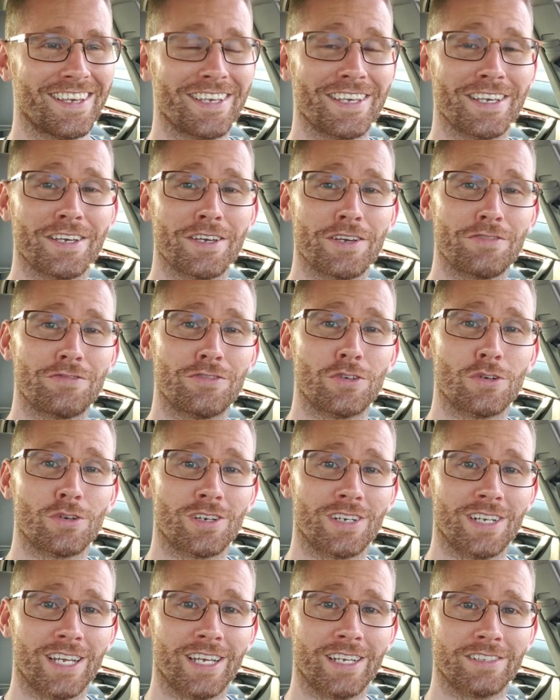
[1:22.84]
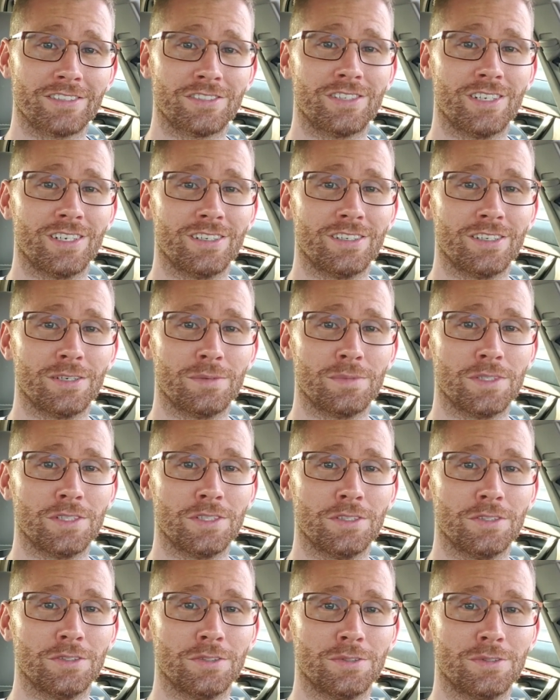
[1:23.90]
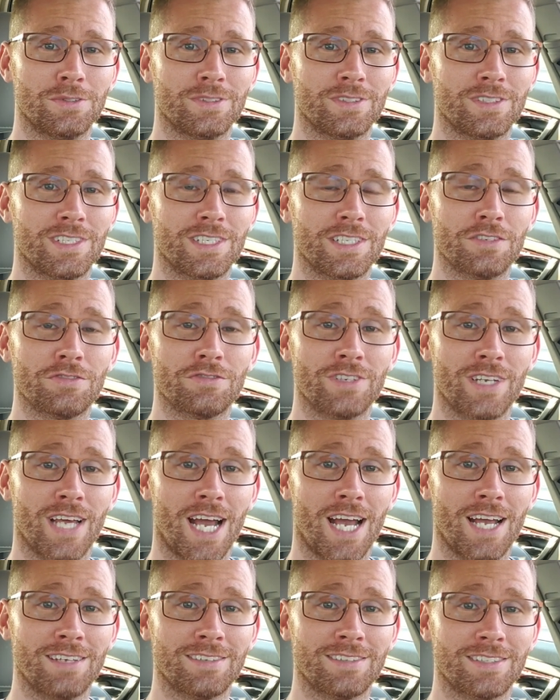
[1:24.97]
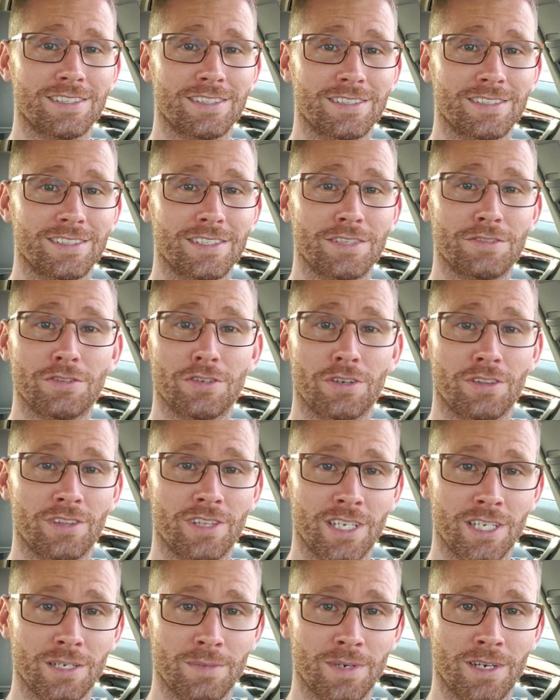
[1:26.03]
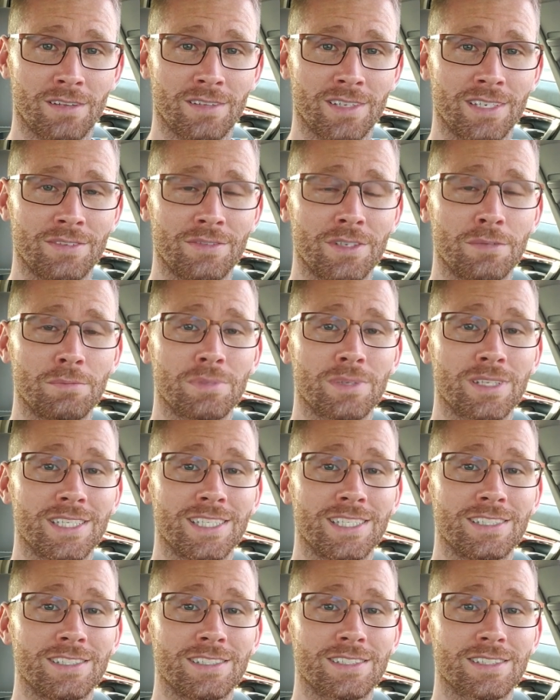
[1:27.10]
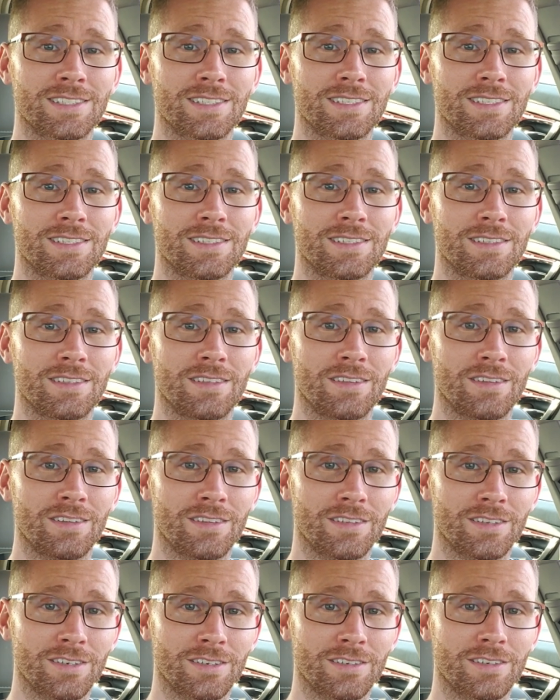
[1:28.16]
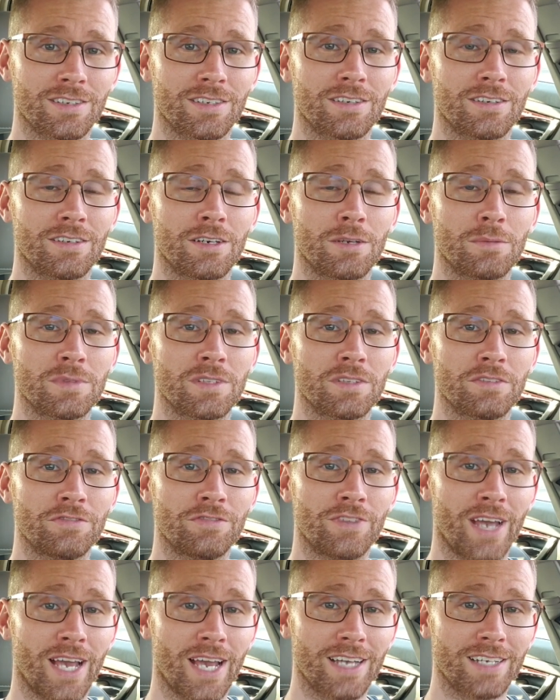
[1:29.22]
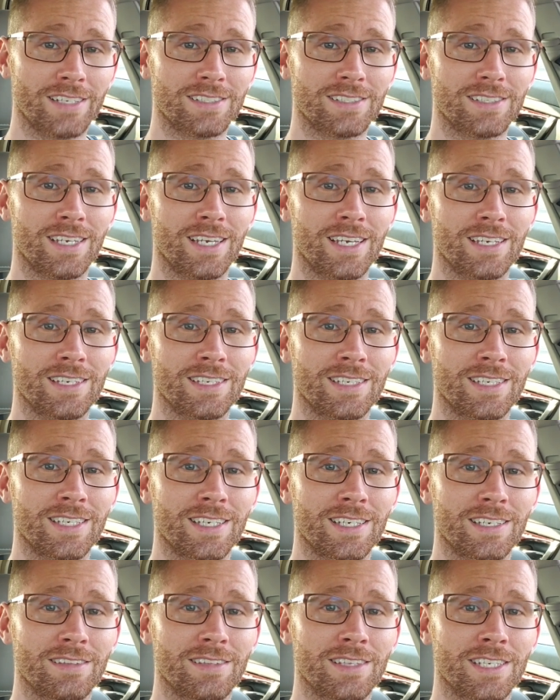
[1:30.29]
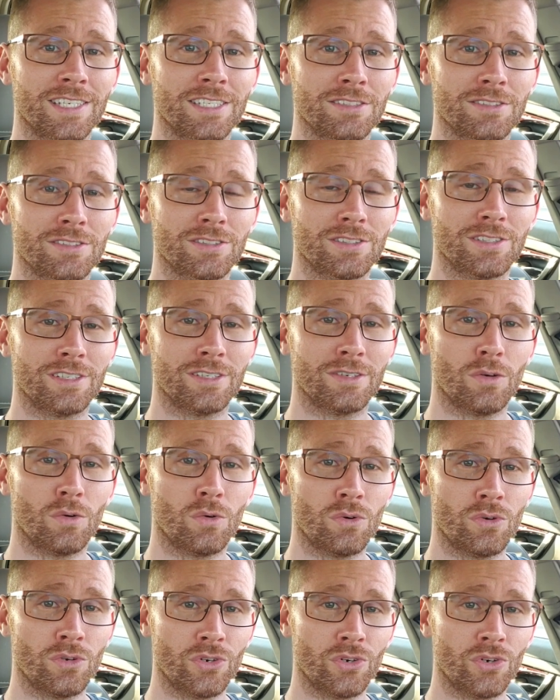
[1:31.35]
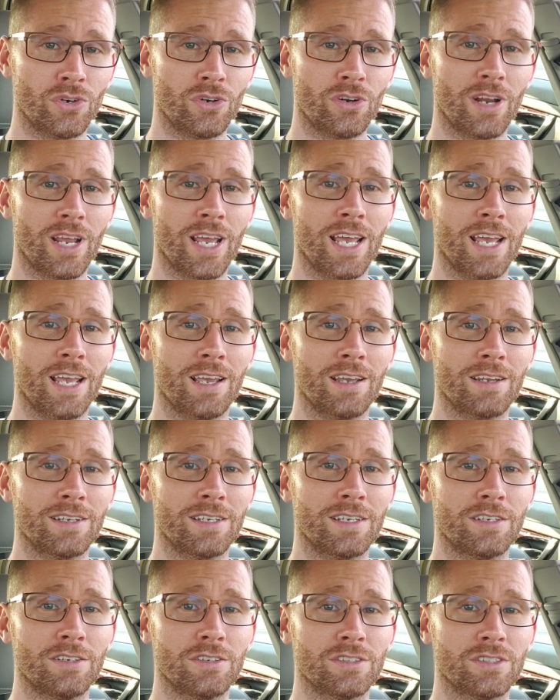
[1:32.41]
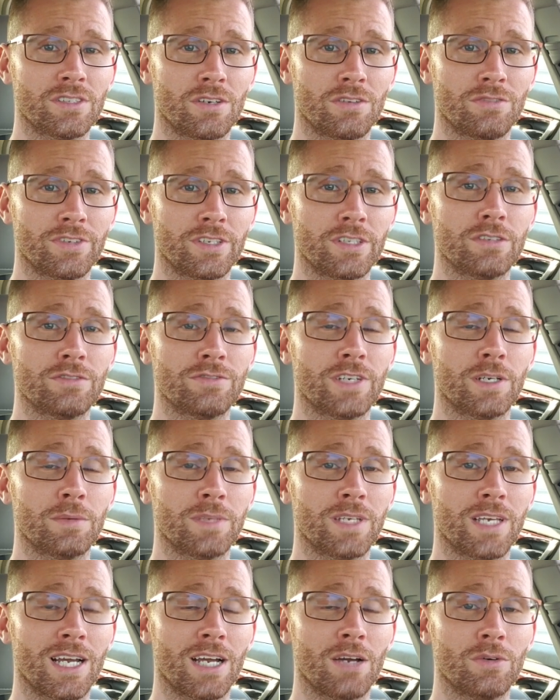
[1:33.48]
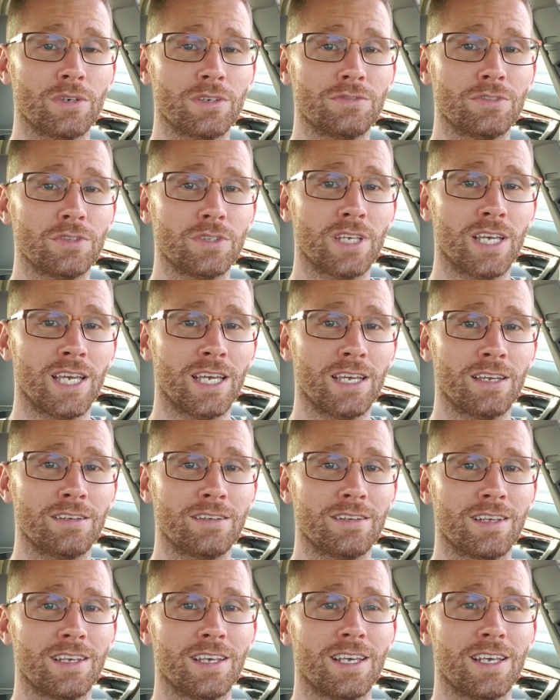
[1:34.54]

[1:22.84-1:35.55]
if you're an XJW. If not, if you're thinking about leaving, please look up the facts and get things in order and get yourself and your family out if you can.